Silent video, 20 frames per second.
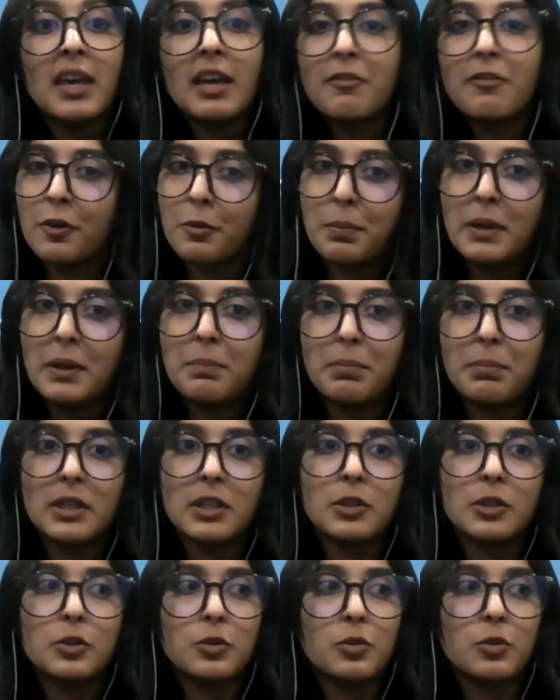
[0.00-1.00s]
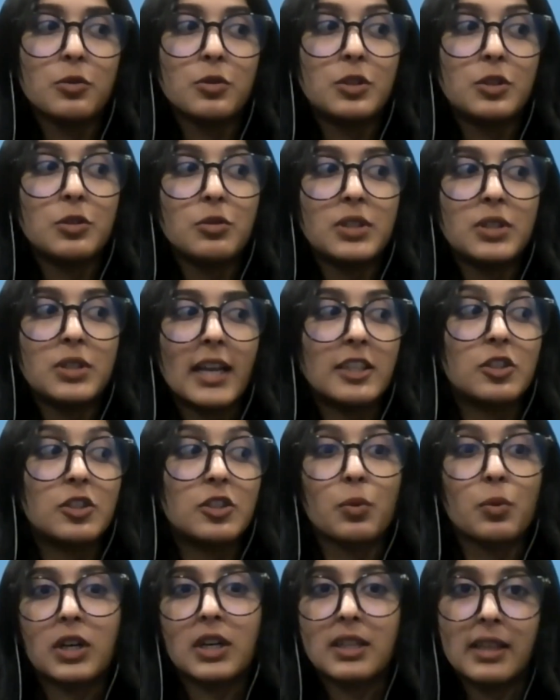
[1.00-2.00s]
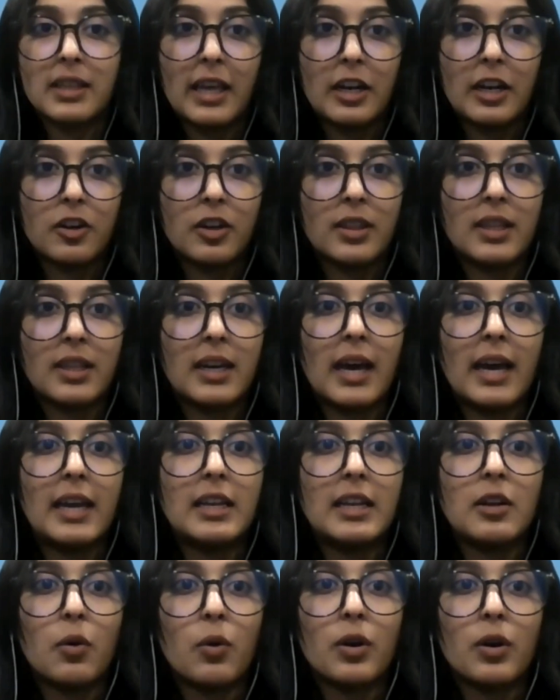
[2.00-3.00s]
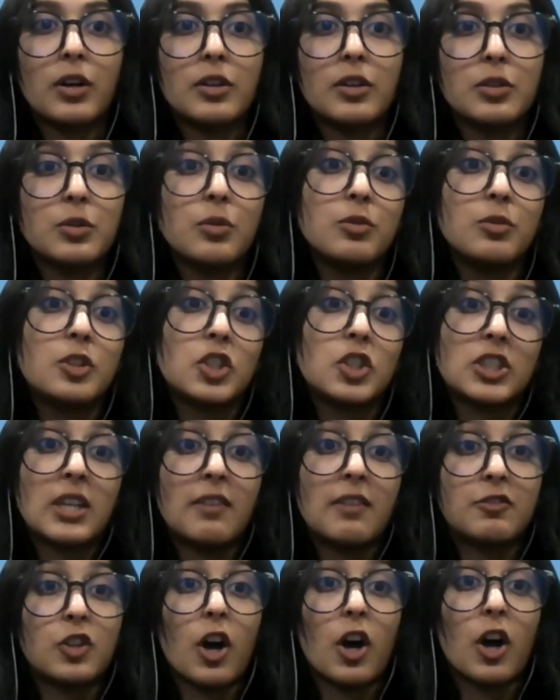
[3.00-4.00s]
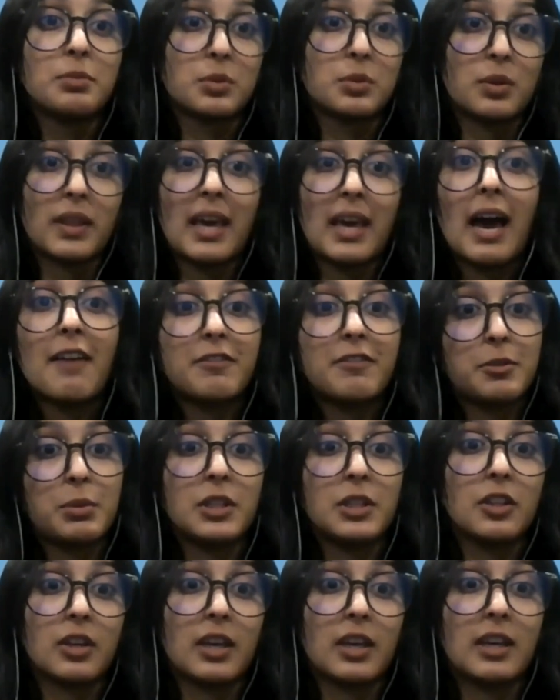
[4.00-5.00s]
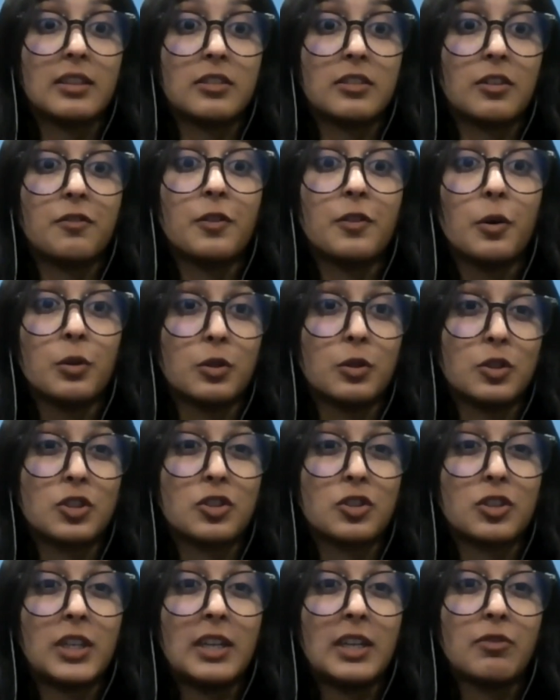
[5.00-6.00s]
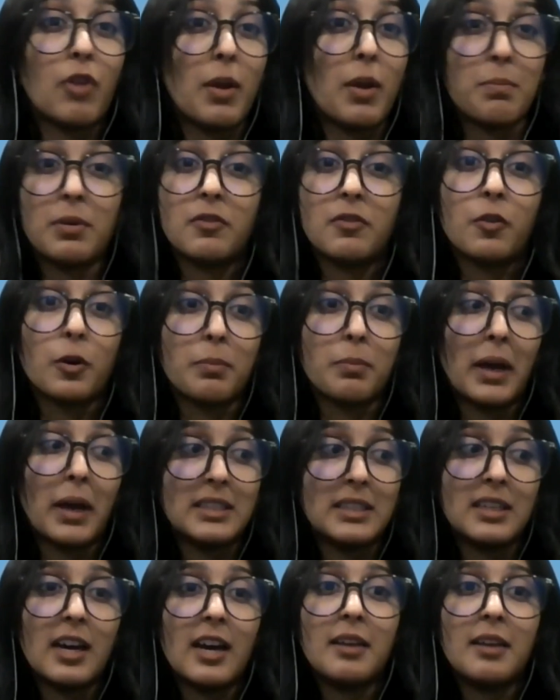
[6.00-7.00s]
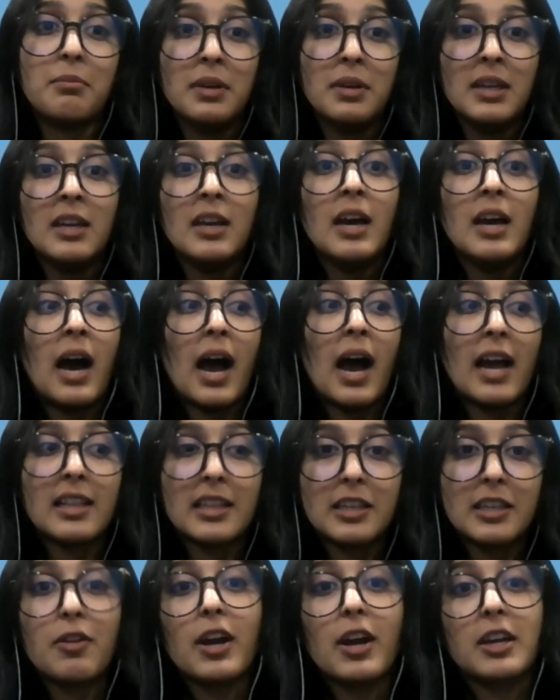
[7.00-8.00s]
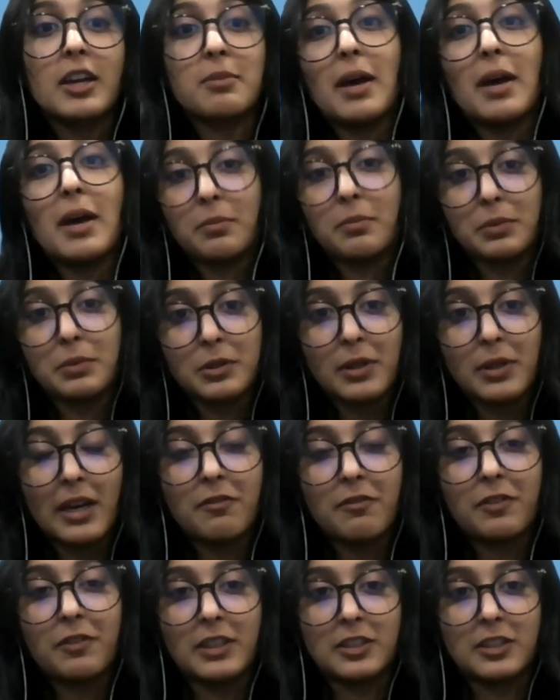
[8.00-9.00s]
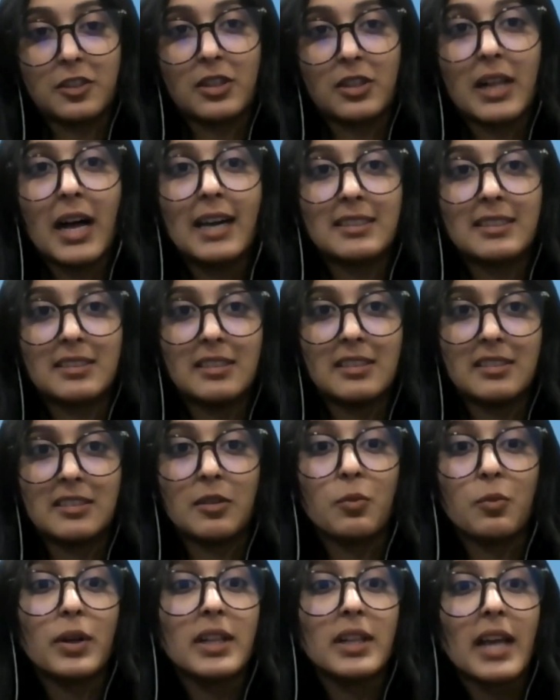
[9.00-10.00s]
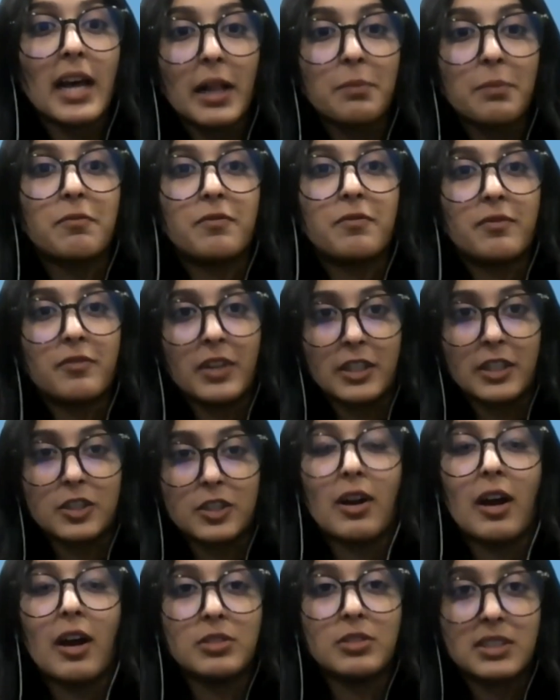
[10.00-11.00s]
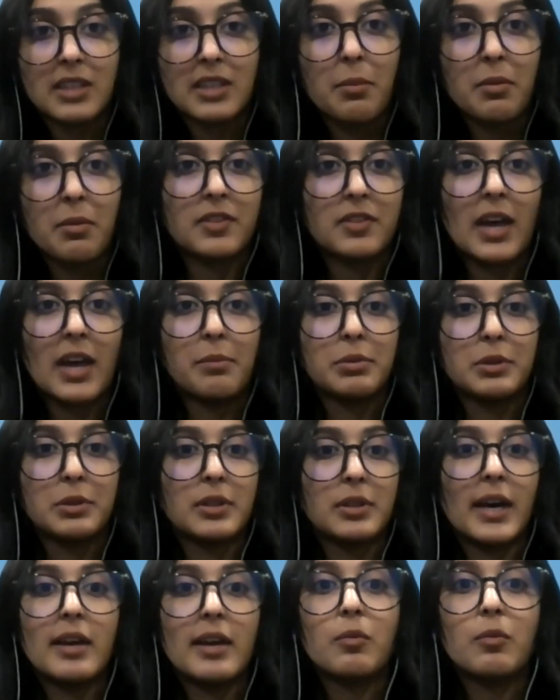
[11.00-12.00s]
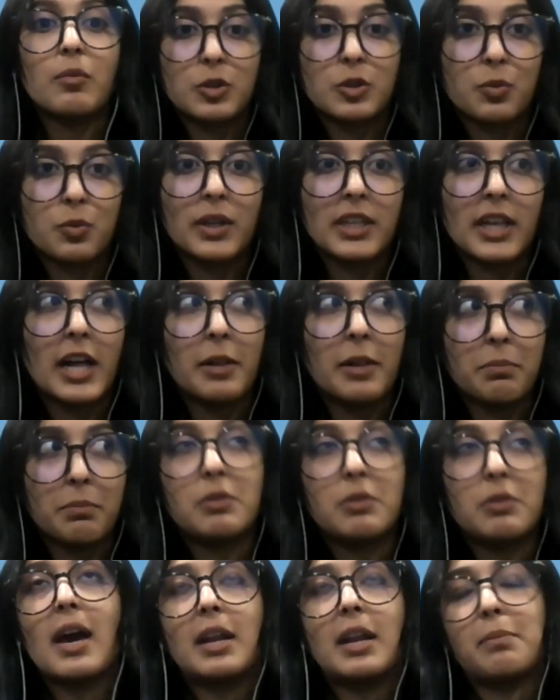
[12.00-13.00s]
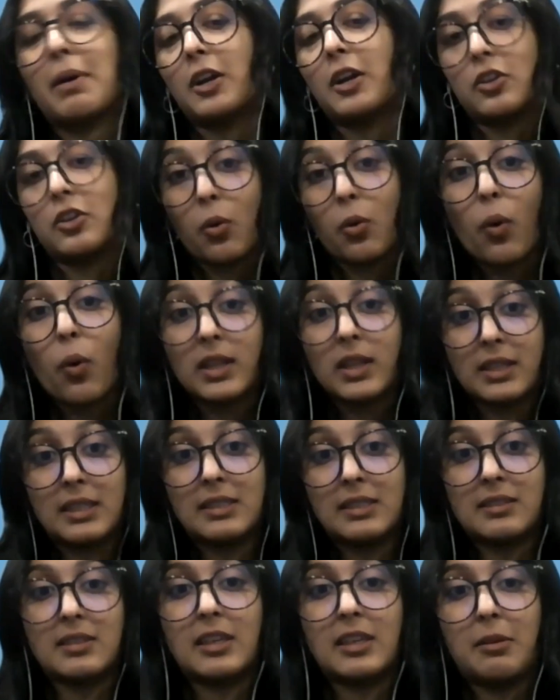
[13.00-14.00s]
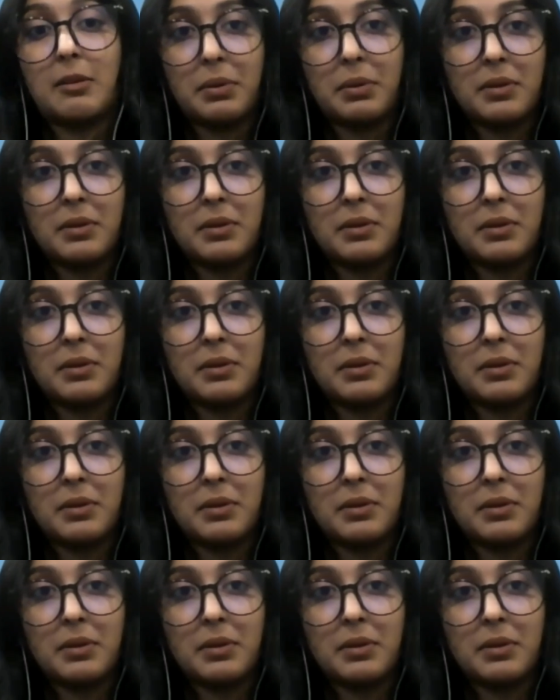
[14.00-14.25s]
For people who do tend to work later in the night, or who just have jobs where they have to be looking at their phone or screen right before bedtime, highly recommend blue light filter glasses. It will help filter out some of that blue light, which will help you get a better quality sleep.